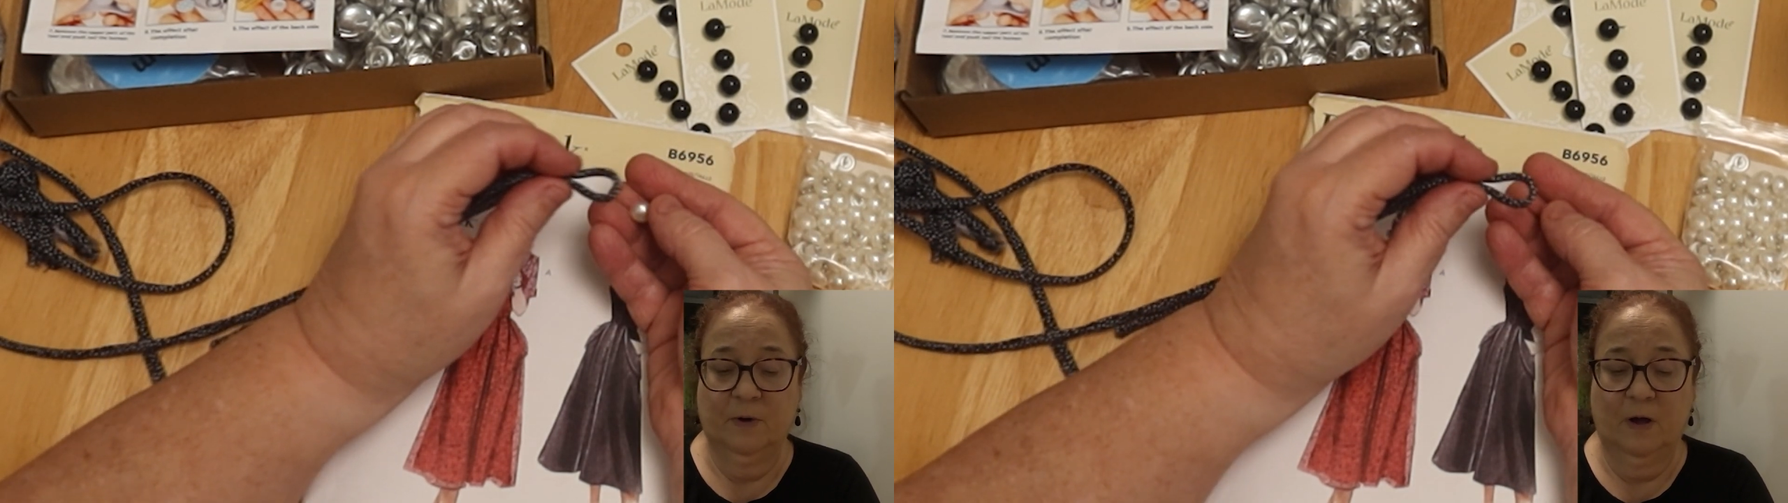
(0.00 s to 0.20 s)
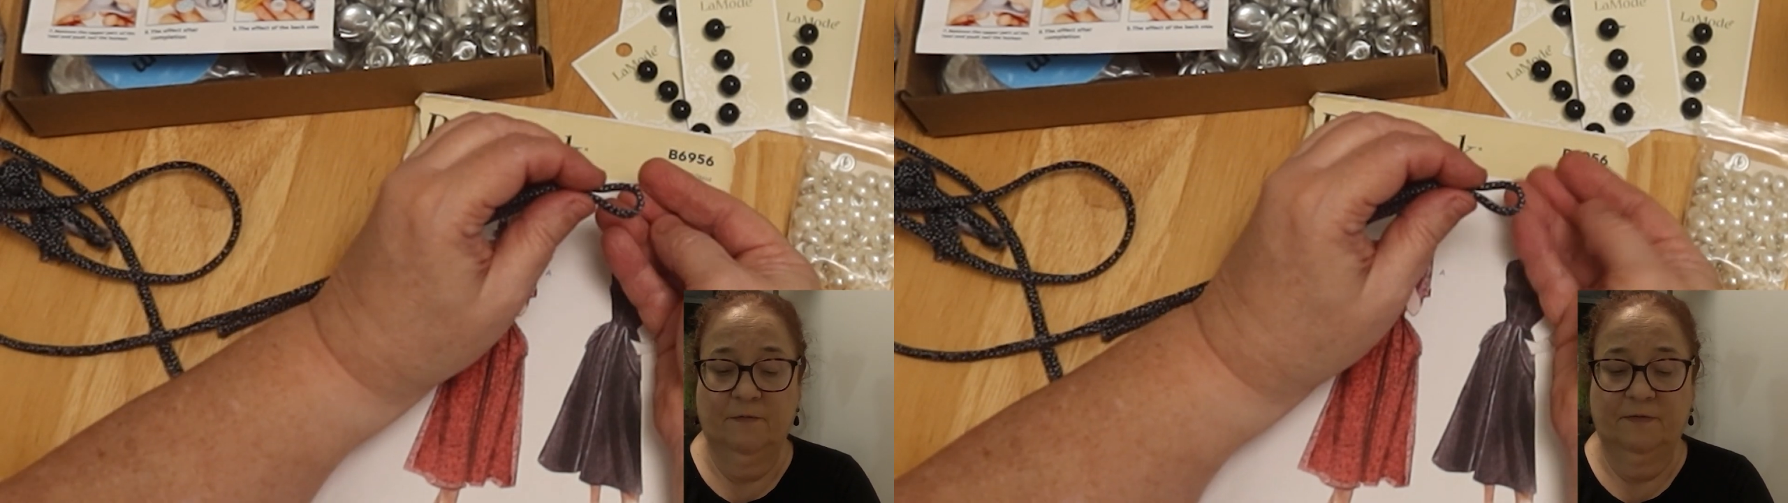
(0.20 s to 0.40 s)

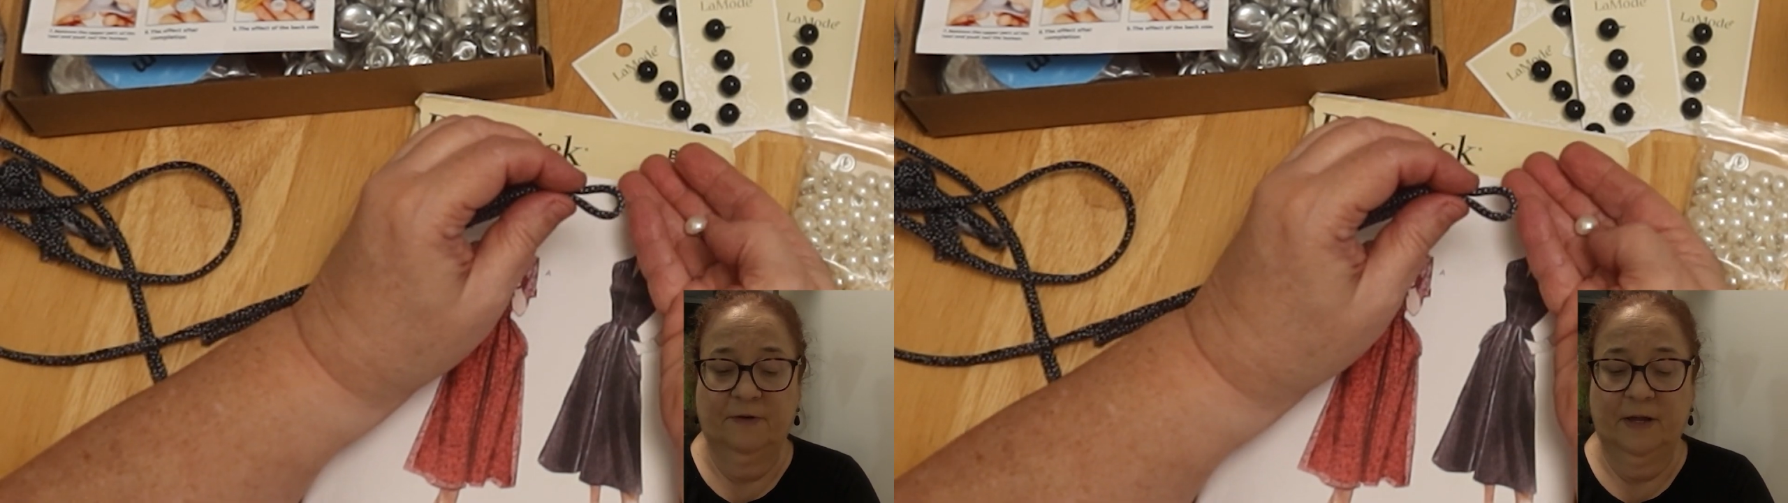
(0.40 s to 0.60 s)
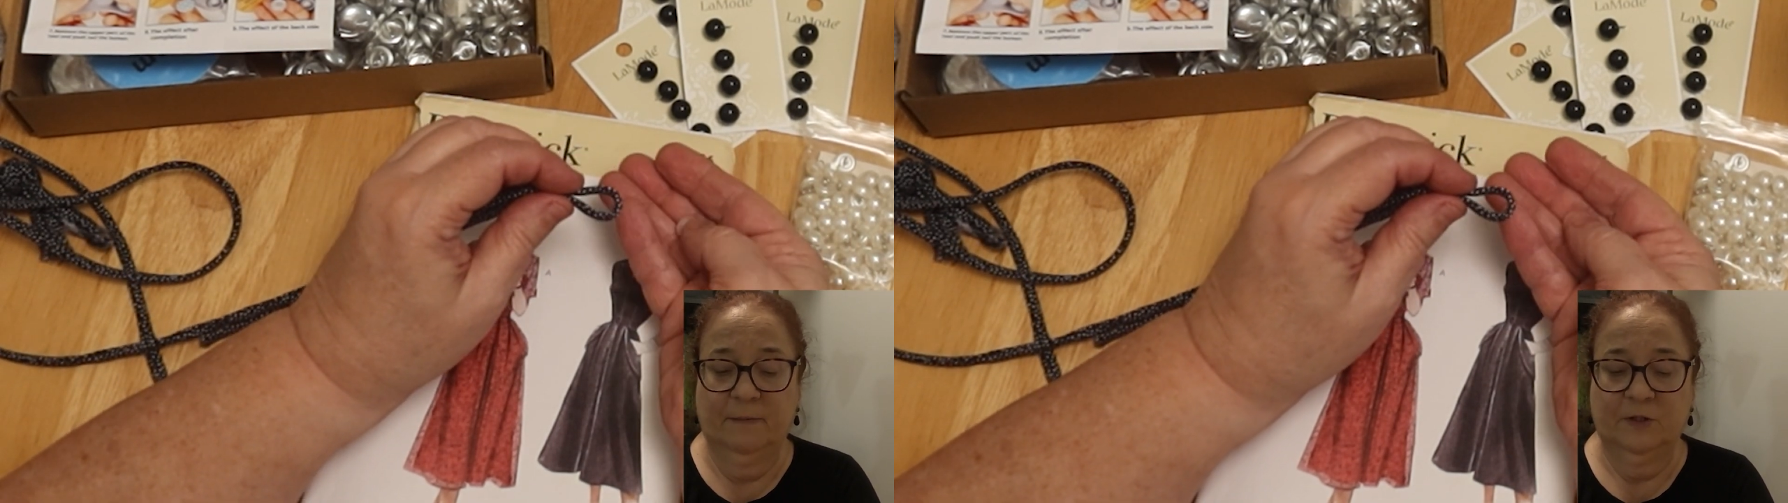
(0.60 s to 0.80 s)
off of
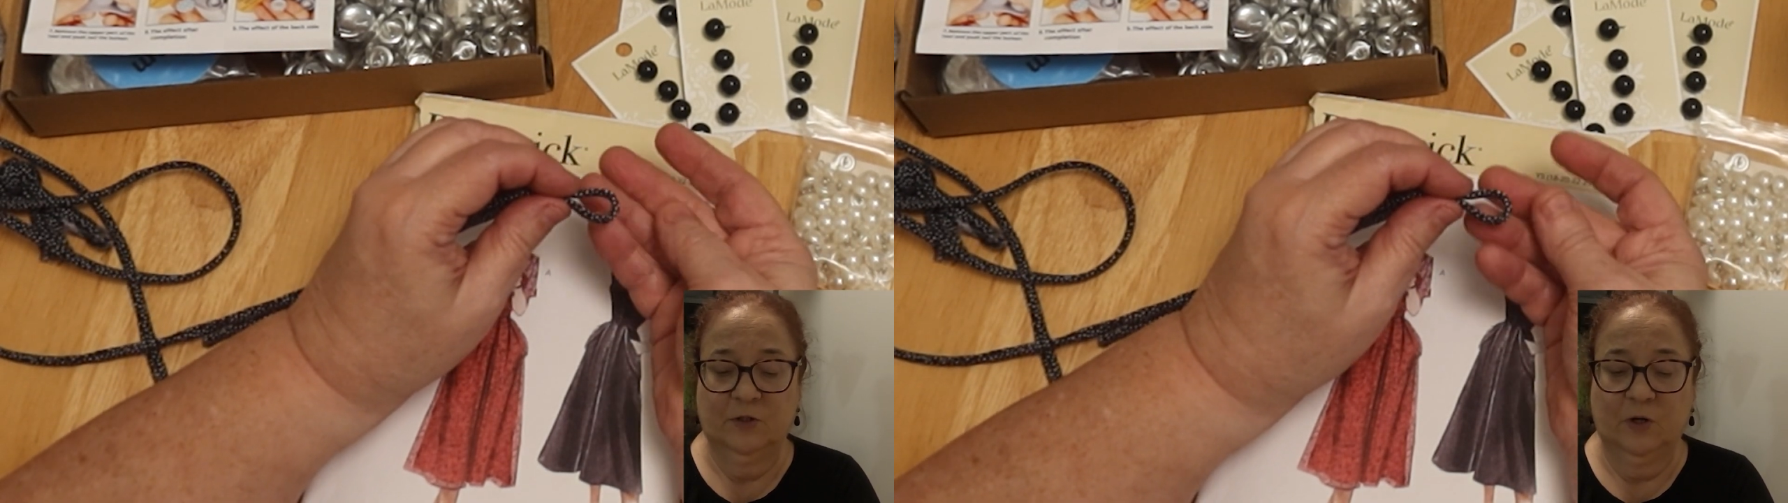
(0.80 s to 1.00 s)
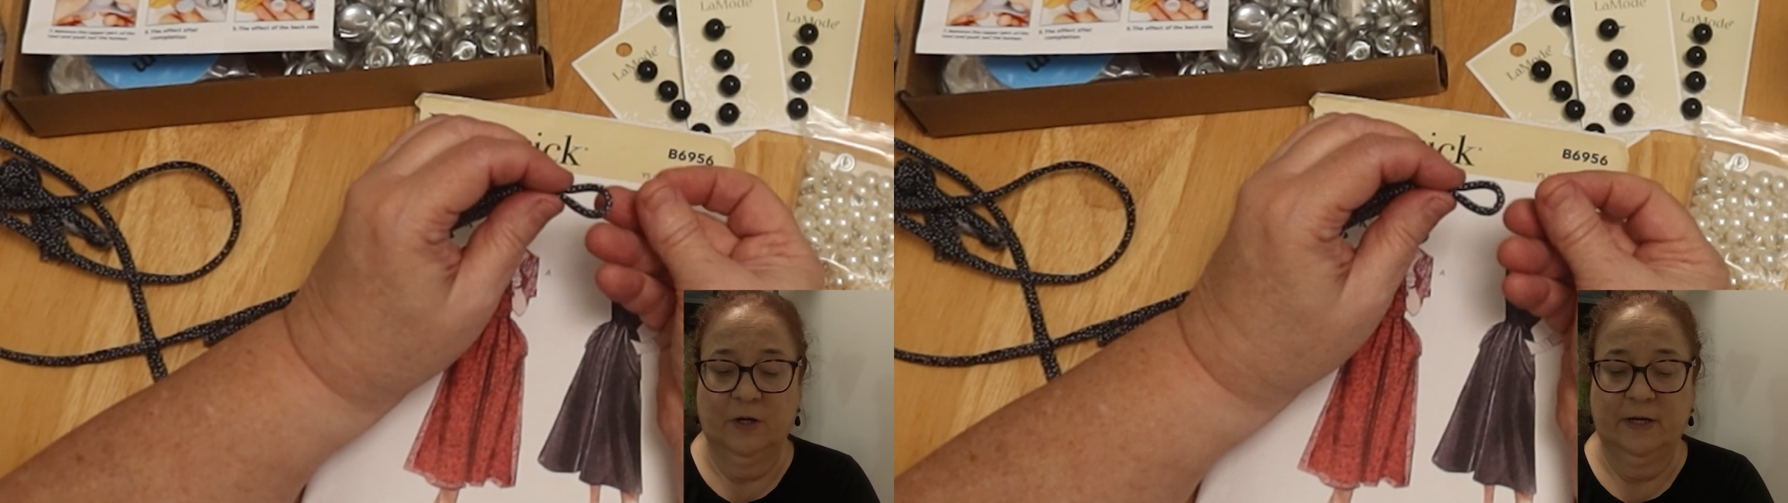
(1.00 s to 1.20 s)

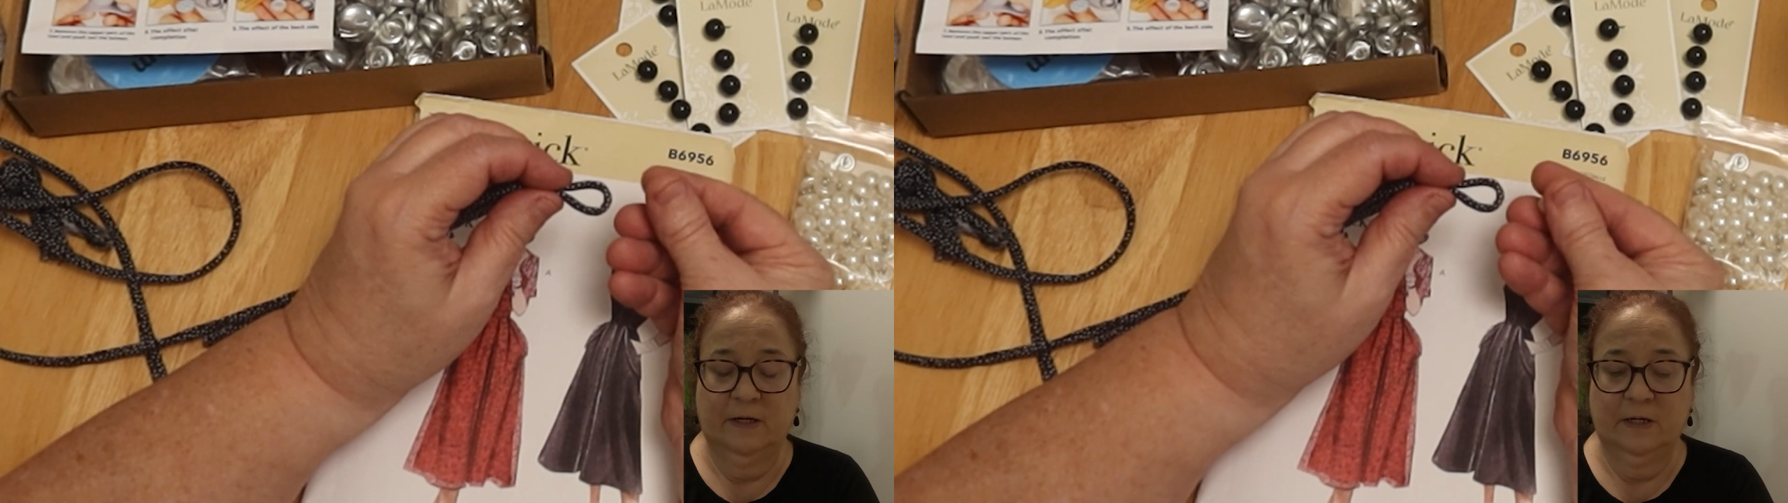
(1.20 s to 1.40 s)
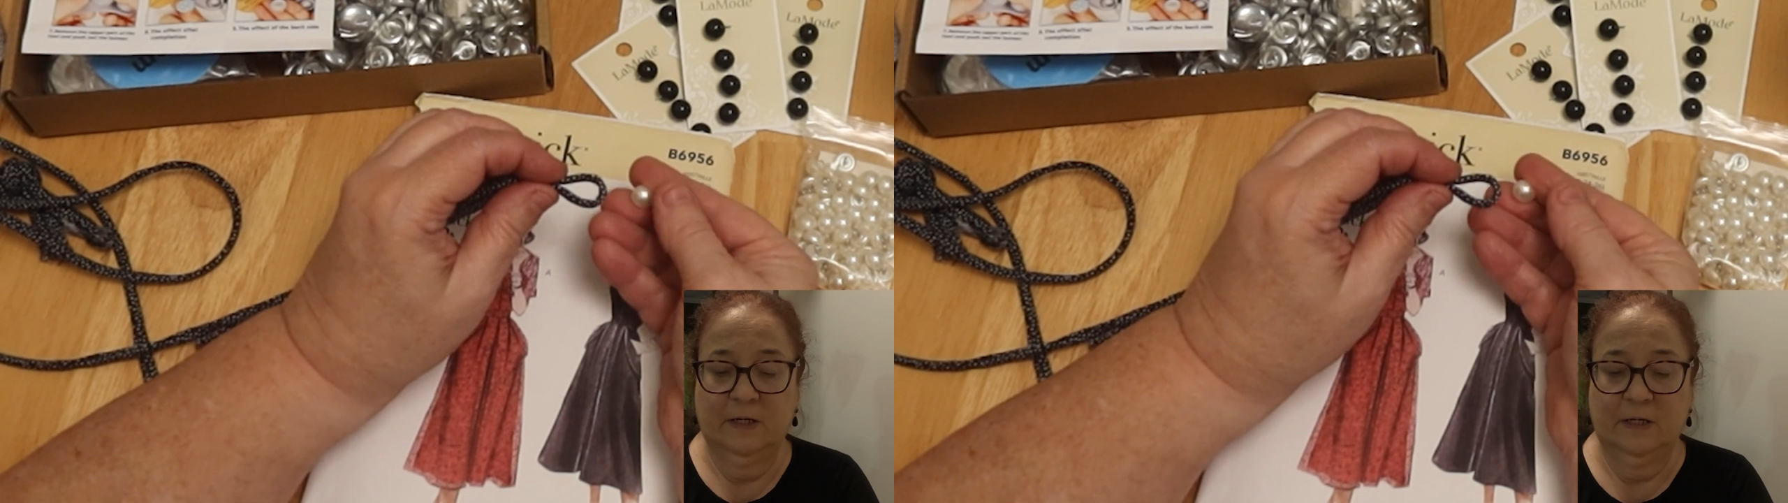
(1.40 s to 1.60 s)
Amazon.